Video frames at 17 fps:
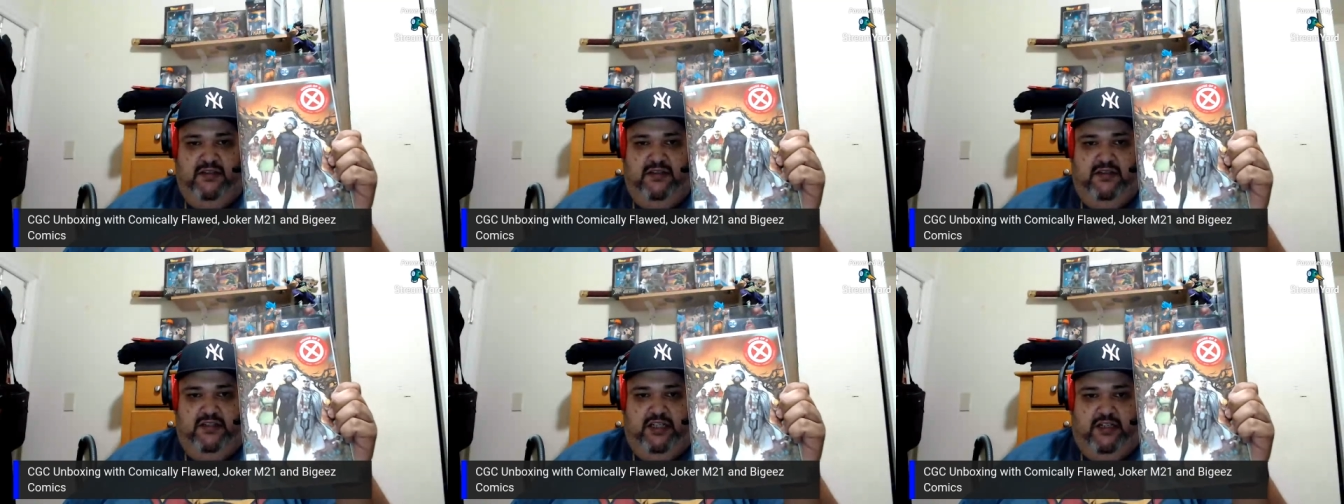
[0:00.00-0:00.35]

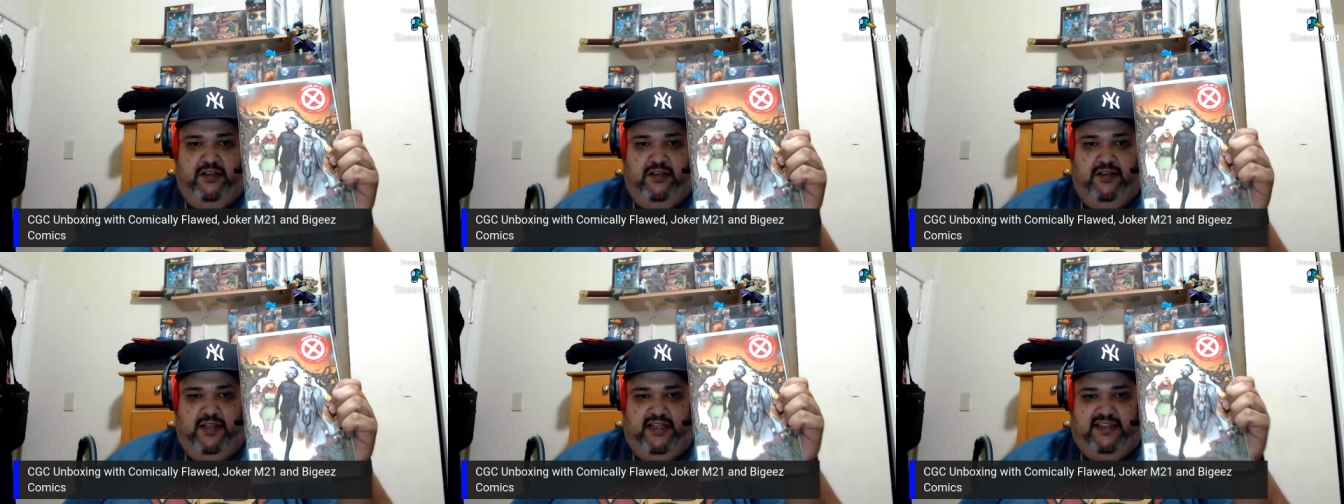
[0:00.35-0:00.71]
you
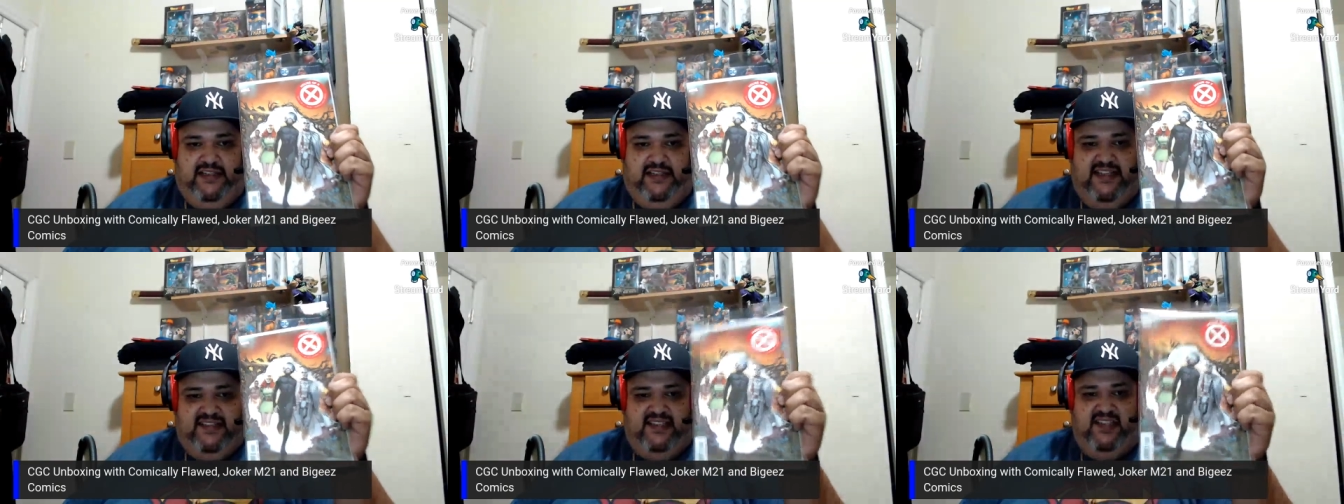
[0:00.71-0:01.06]
know, like
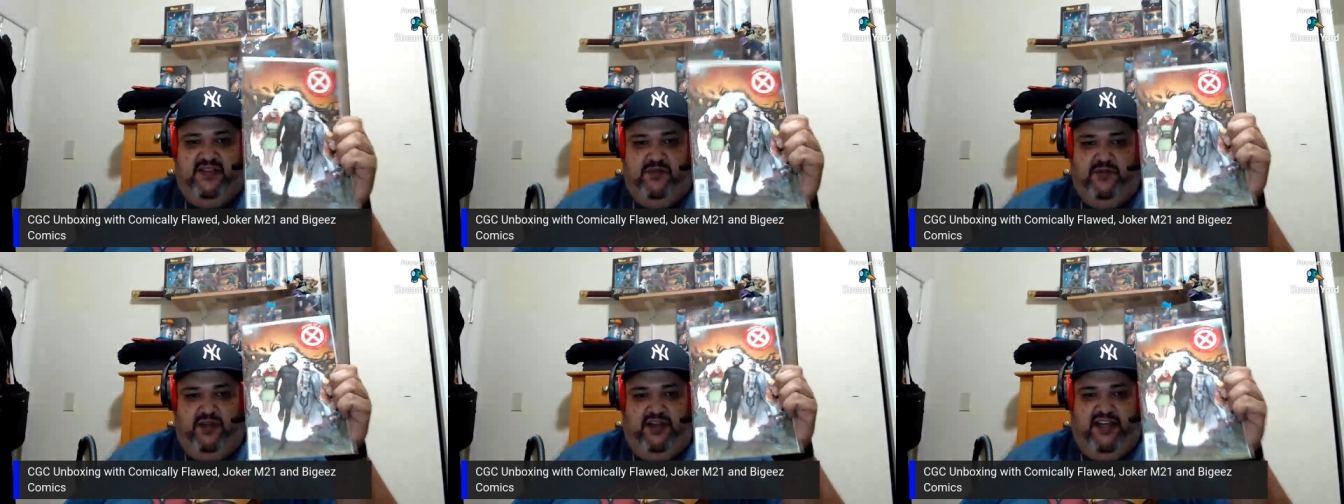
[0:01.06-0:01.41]
this is
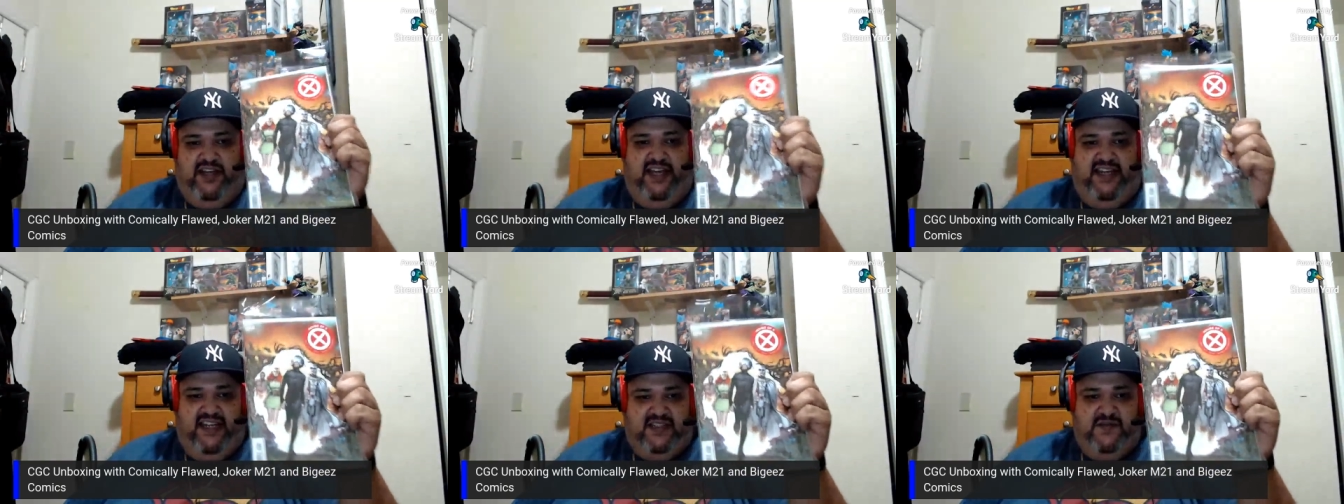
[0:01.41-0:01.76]

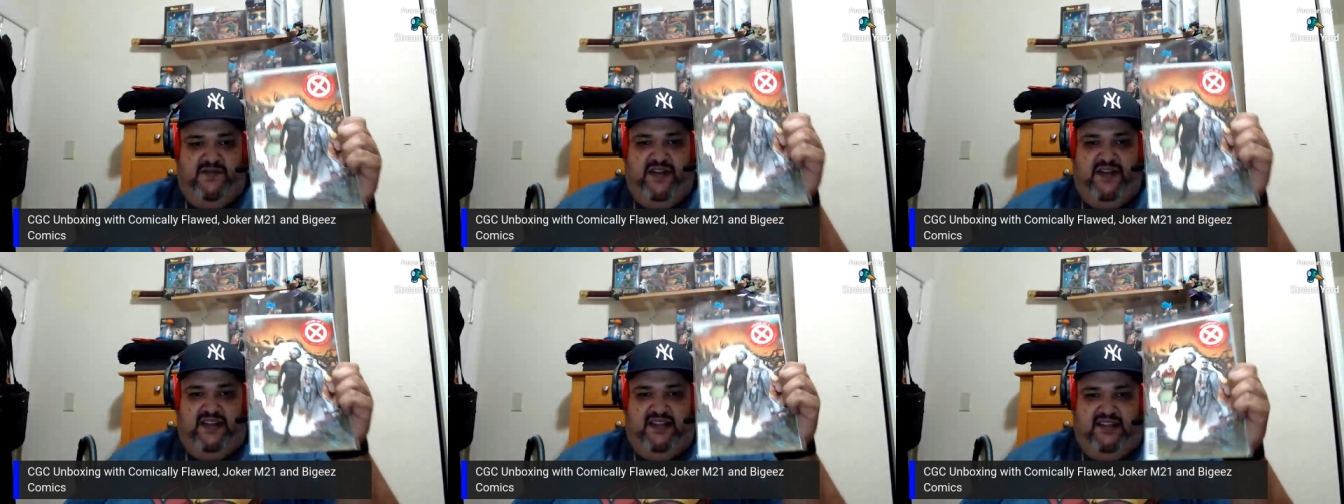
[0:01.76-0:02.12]
Uncanny X Men
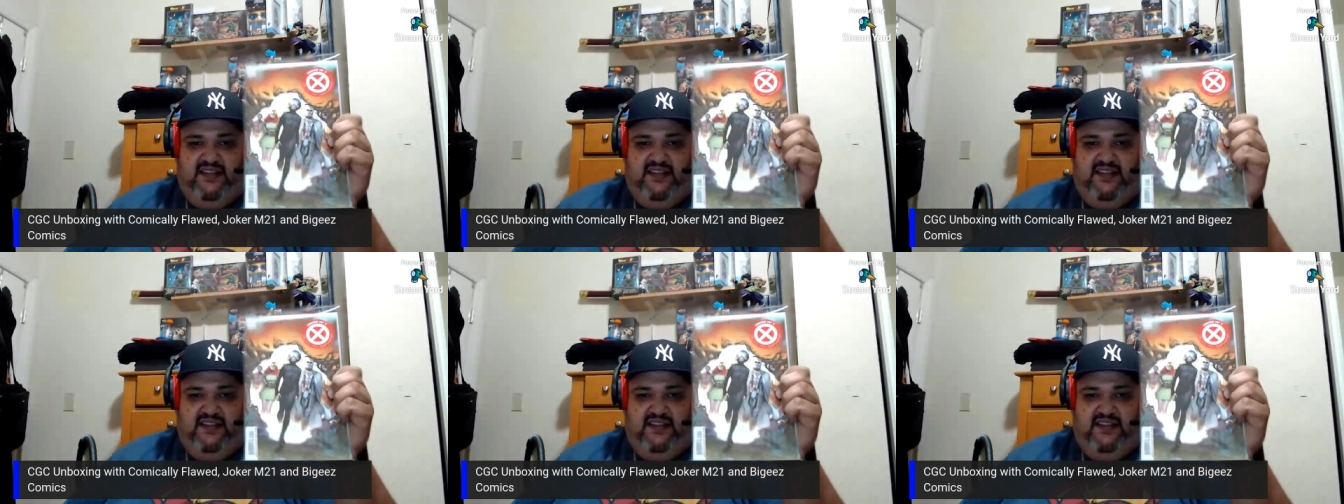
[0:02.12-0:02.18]
fan.